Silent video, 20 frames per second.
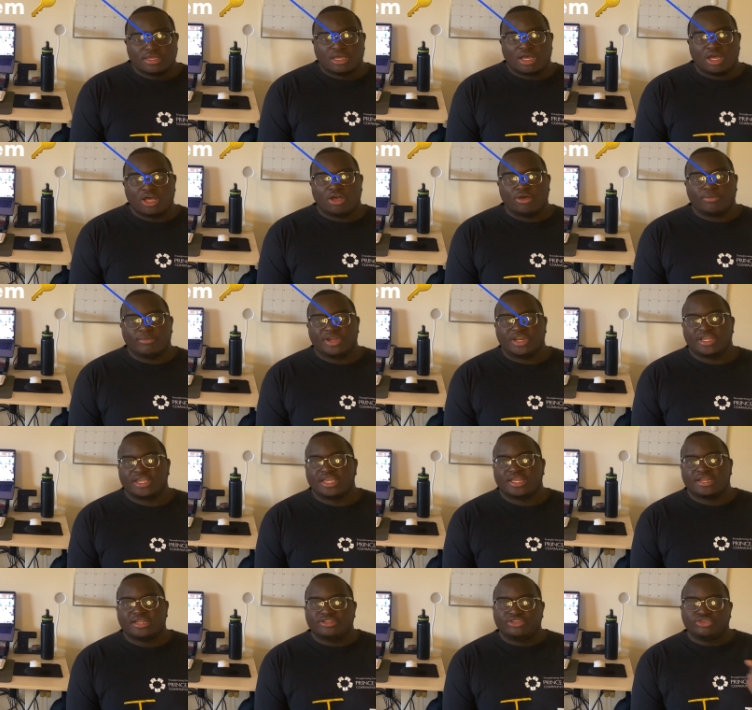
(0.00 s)
Um, but
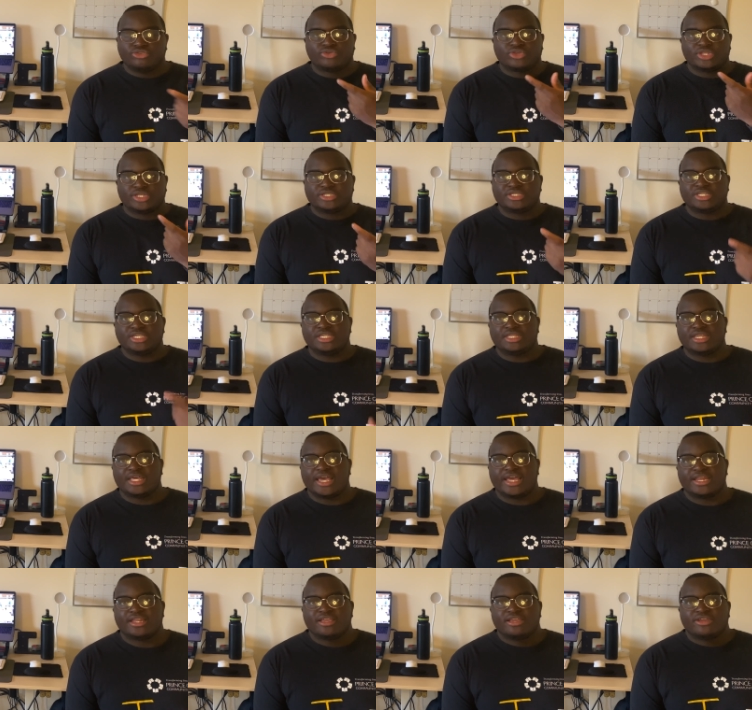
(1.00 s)
again, you can see
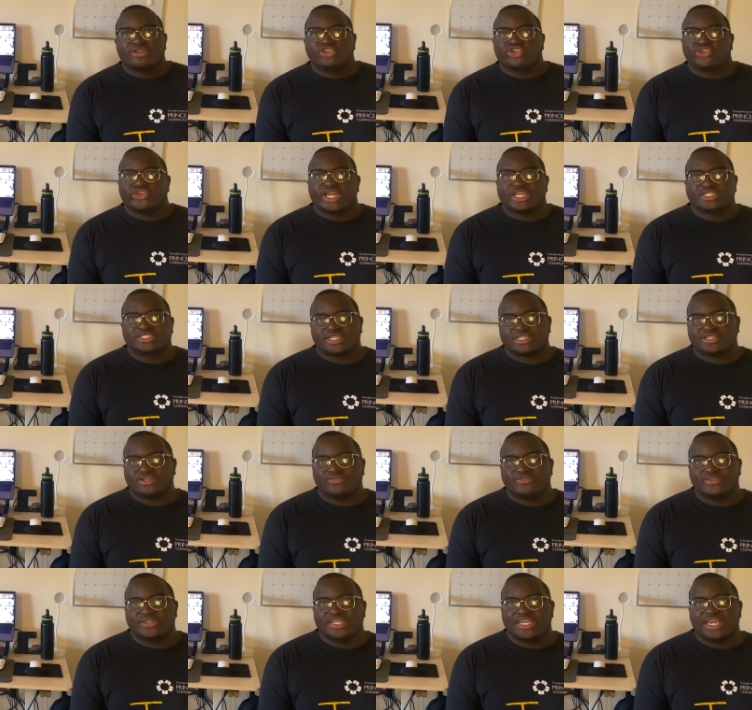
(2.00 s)
that during that section on
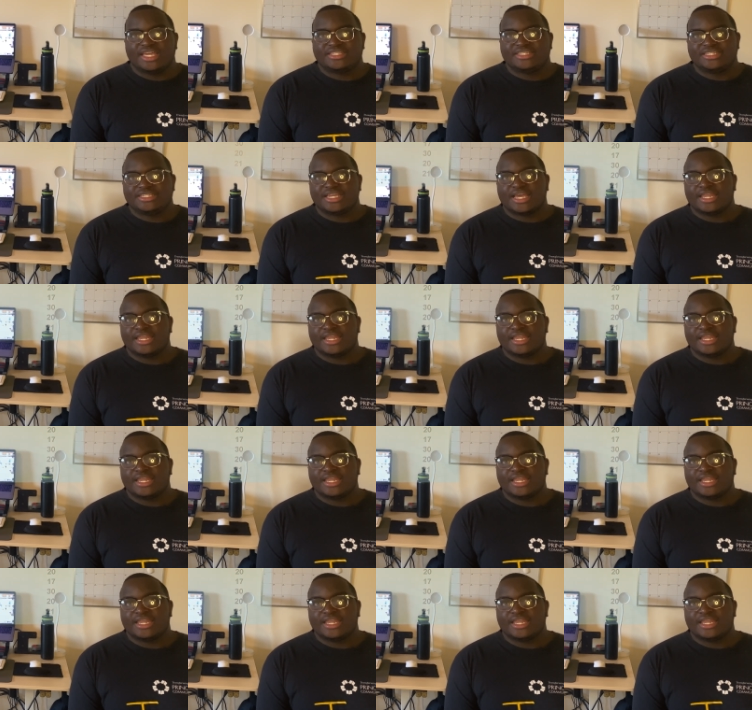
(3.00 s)
the D A T,